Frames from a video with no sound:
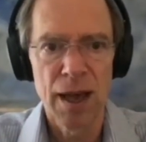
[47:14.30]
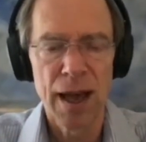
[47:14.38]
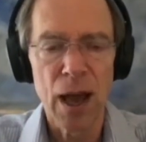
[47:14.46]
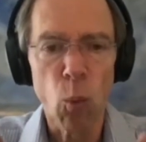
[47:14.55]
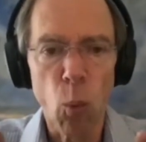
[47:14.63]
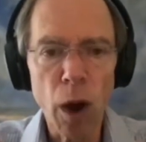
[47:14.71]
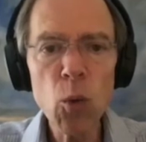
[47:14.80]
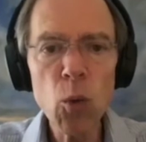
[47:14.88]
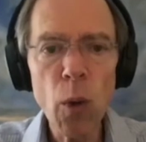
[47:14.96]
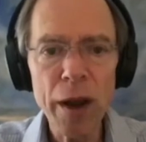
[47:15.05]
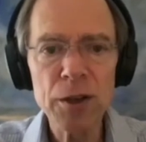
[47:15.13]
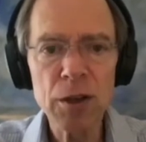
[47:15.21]
And one
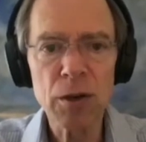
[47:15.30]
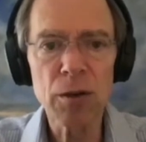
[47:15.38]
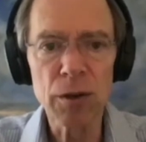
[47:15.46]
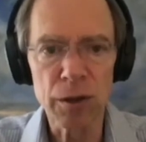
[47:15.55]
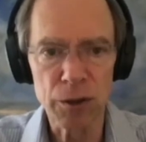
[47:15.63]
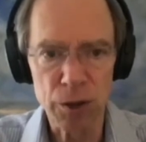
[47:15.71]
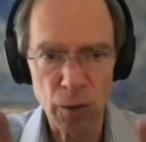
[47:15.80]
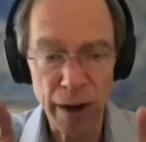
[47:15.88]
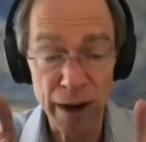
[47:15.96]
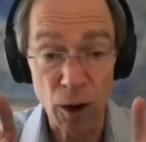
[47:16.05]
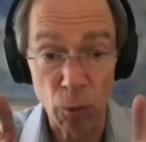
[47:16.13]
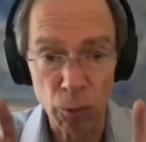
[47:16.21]
way to, to
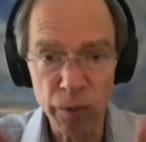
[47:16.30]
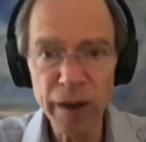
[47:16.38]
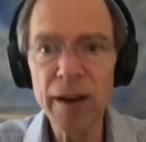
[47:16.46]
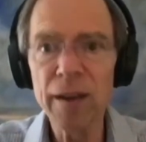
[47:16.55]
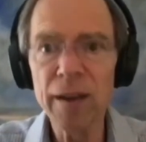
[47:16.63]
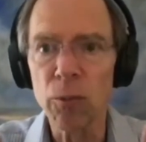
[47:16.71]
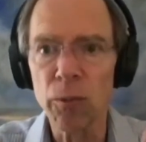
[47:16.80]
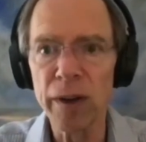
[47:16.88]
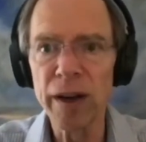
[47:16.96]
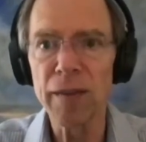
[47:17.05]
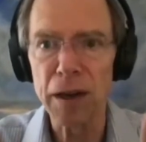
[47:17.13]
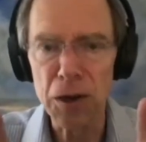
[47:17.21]
create a really,
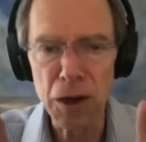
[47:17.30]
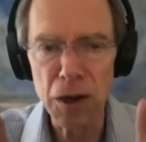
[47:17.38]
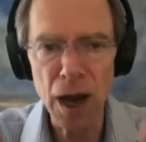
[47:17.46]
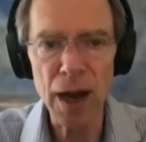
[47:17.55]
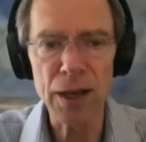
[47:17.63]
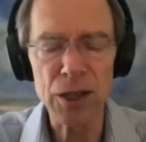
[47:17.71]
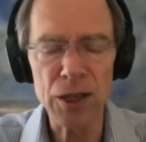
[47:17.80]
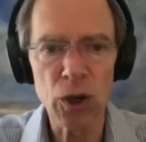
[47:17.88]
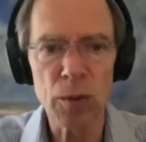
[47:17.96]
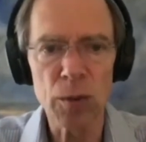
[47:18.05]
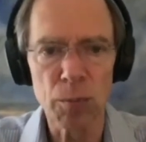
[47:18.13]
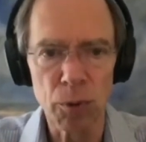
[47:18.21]
really nice,
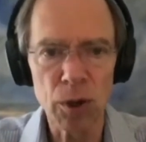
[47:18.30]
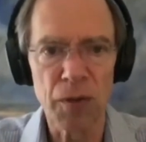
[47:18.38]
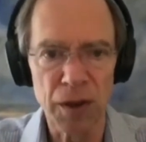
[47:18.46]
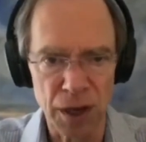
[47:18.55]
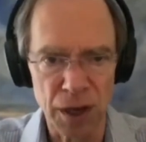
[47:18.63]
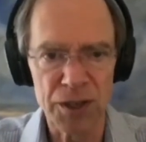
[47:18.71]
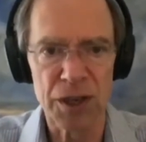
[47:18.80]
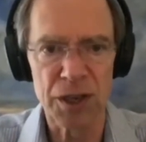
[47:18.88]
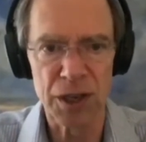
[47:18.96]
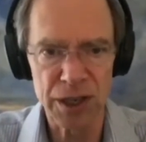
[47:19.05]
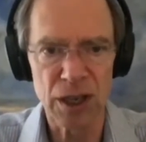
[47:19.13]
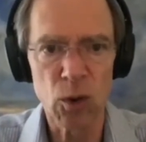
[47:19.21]
good book that doesn't
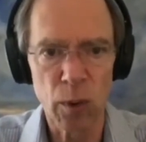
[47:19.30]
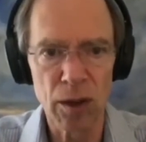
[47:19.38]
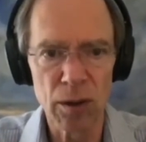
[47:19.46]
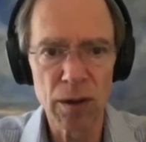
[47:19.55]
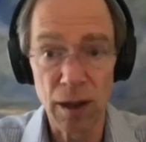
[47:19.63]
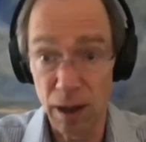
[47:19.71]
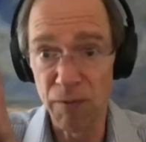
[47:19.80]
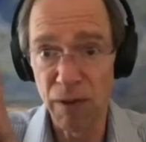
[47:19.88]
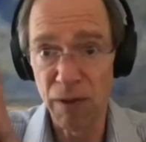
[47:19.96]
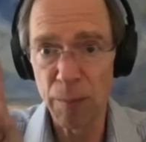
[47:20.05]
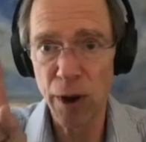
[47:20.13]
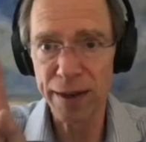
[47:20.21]
sell well, I've
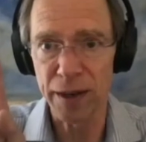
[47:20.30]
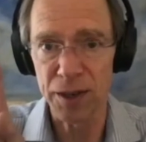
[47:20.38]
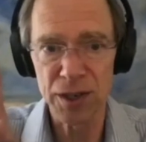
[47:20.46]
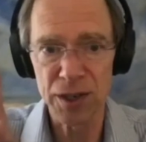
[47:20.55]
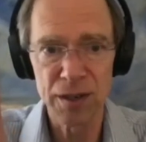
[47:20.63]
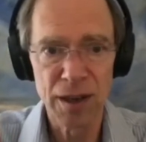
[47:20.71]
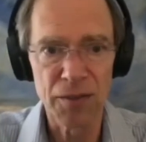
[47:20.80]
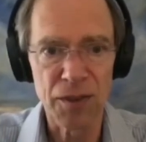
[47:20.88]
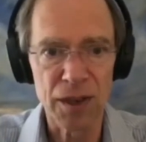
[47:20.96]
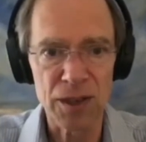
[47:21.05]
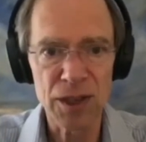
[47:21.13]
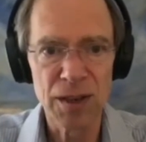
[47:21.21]
had practice at
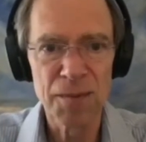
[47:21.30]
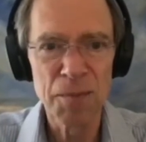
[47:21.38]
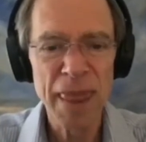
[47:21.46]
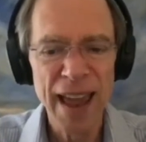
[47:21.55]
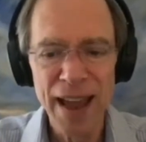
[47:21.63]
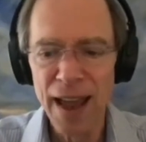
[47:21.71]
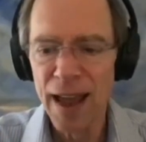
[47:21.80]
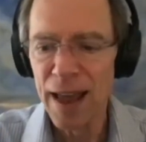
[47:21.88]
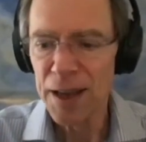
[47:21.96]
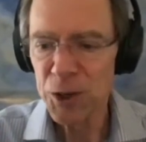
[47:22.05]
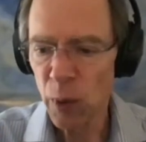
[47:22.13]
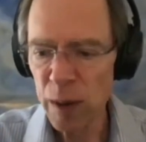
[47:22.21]
this,
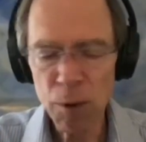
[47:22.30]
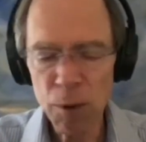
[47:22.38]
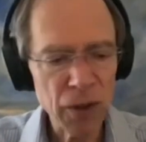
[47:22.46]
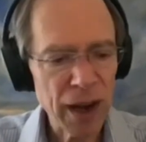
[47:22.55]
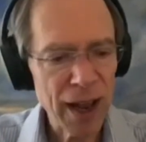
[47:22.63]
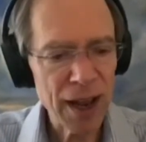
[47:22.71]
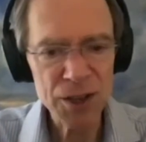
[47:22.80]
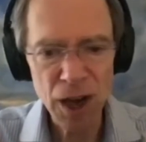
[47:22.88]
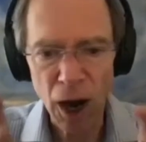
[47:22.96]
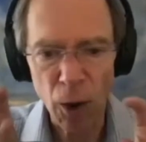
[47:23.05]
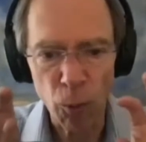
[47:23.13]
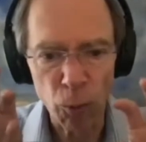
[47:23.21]
is to write a book that has
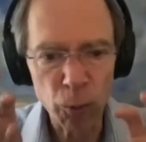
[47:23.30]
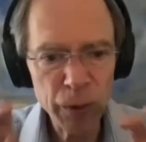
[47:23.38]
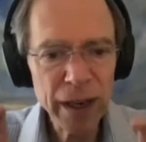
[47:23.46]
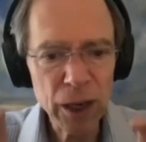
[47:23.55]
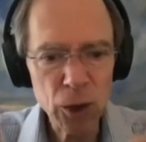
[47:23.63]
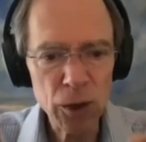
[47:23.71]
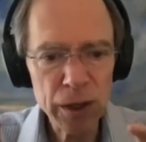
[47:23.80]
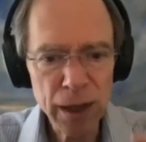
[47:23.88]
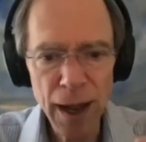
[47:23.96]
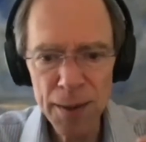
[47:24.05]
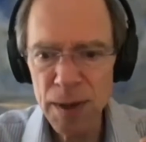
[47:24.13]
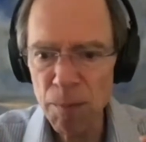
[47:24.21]
a really good
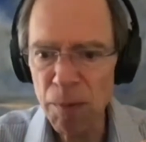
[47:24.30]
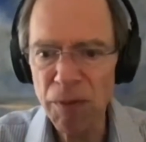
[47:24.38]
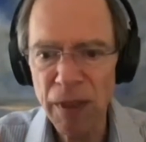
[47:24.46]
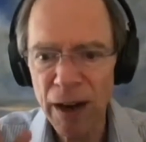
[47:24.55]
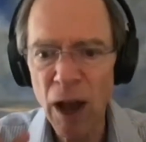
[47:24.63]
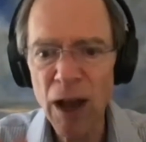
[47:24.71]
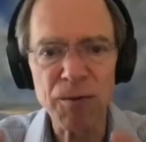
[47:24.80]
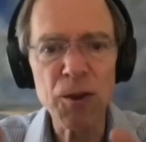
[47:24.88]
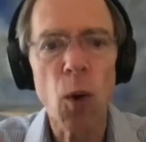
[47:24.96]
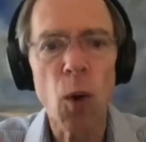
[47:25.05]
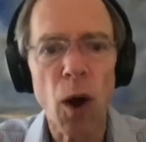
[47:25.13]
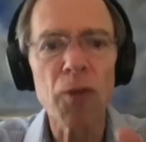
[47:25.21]
concept, but then has a
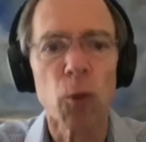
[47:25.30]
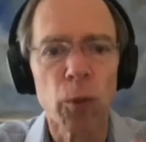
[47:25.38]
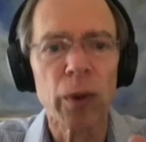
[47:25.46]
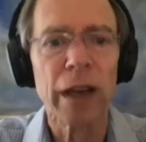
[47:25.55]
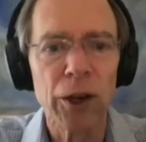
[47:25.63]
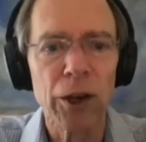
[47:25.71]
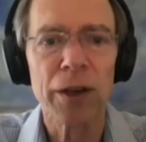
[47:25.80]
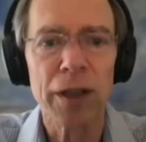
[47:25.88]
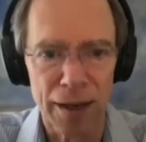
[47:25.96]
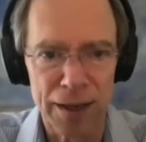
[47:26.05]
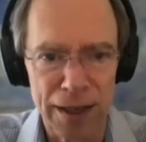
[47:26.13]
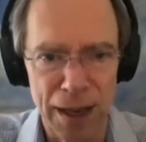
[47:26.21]
few other really good
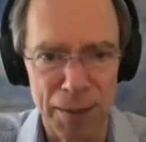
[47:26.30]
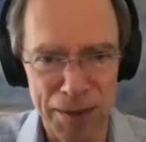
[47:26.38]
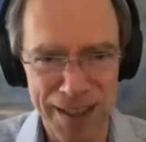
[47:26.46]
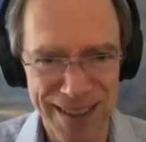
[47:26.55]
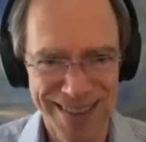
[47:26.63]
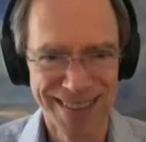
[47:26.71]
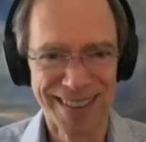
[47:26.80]
concepts.